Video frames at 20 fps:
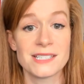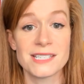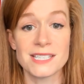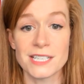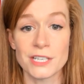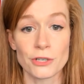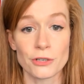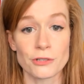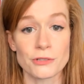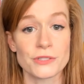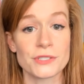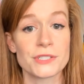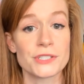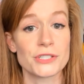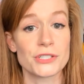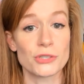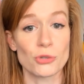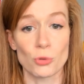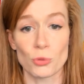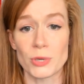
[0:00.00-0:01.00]
Tears,
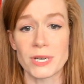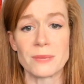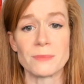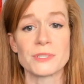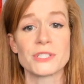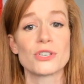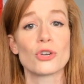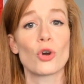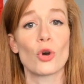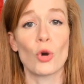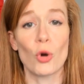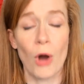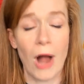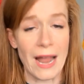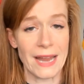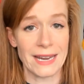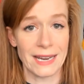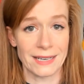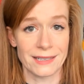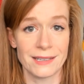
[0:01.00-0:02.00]
screams,
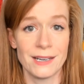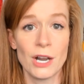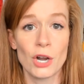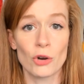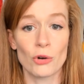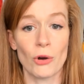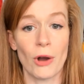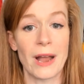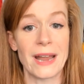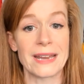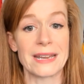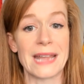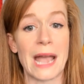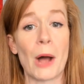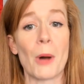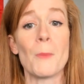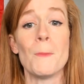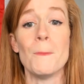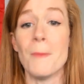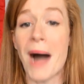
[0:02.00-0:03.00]
crying
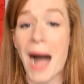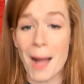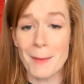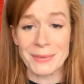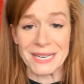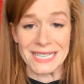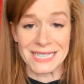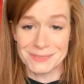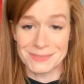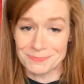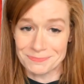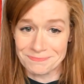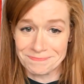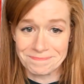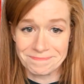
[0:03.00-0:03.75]
out, Mommy.